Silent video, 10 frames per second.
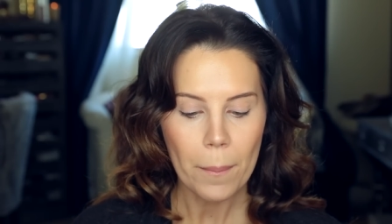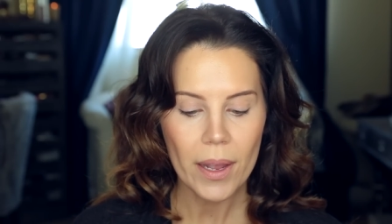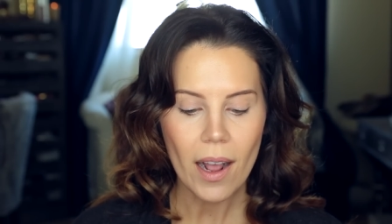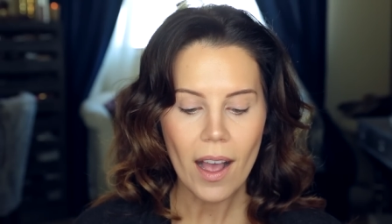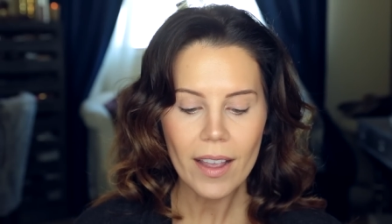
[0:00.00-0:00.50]

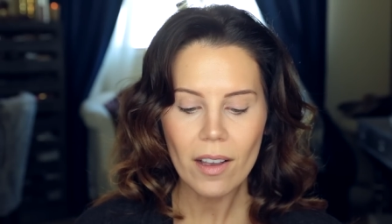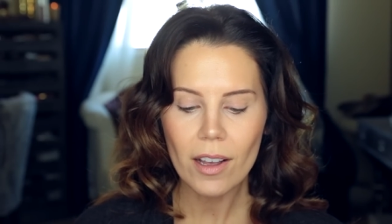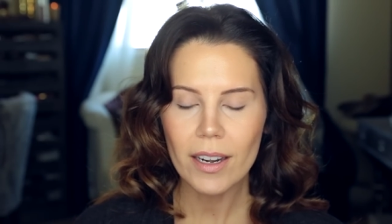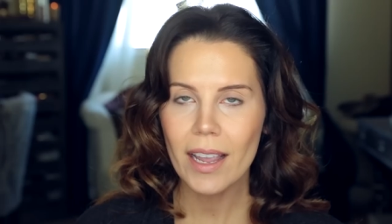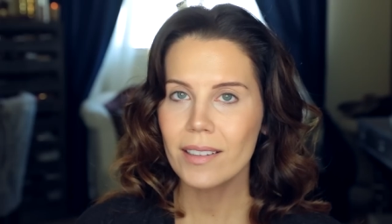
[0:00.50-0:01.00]
But I
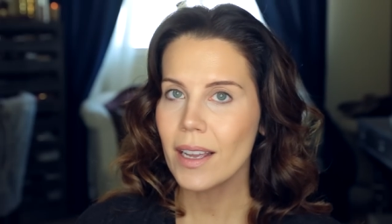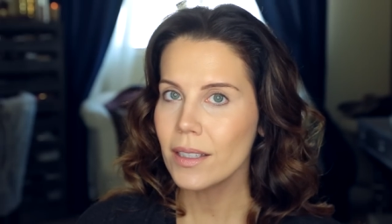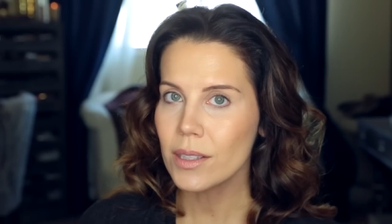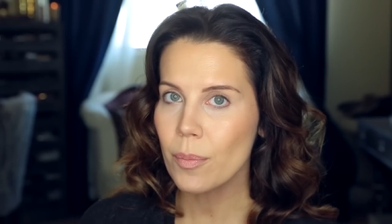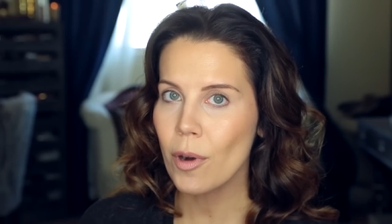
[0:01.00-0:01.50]
got a
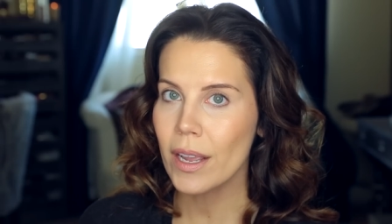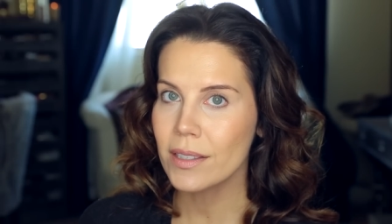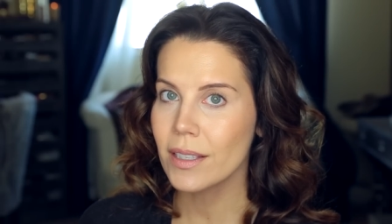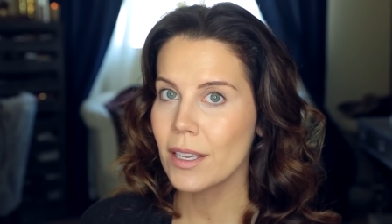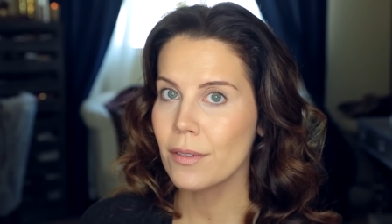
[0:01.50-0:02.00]
nice
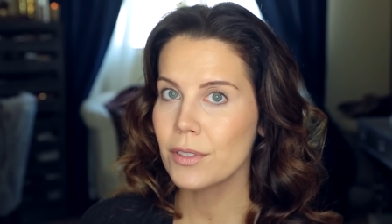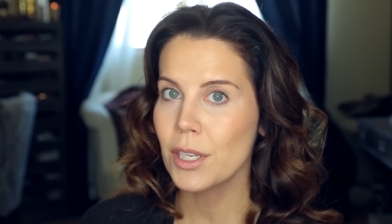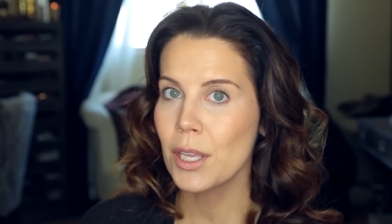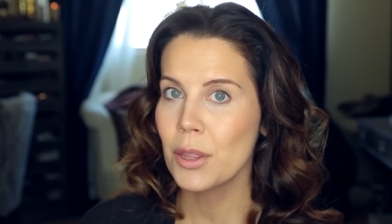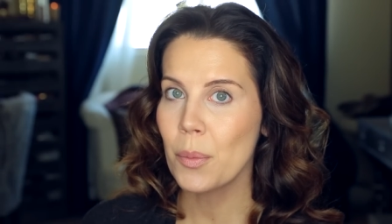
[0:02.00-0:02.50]
surprise gift
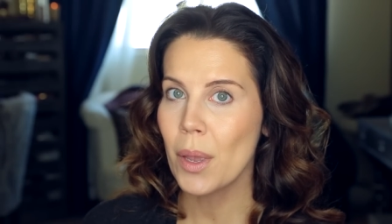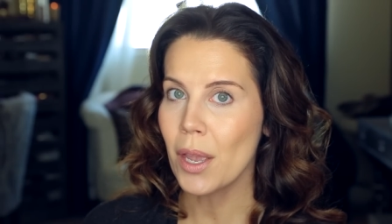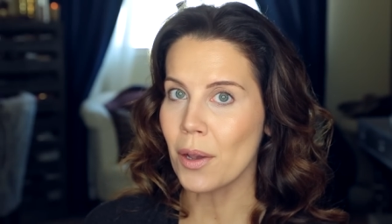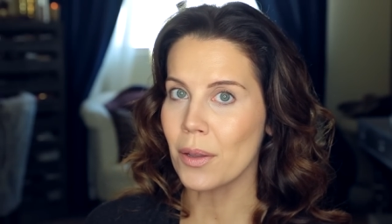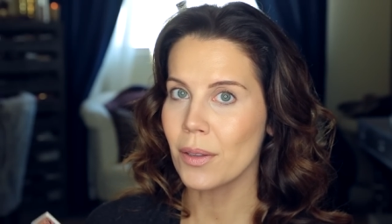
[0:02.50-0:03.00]
in the
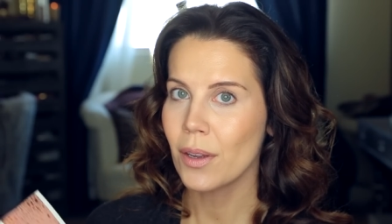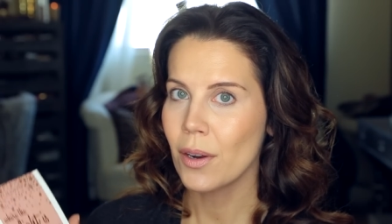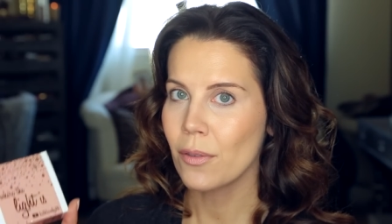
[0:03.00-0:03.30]
mail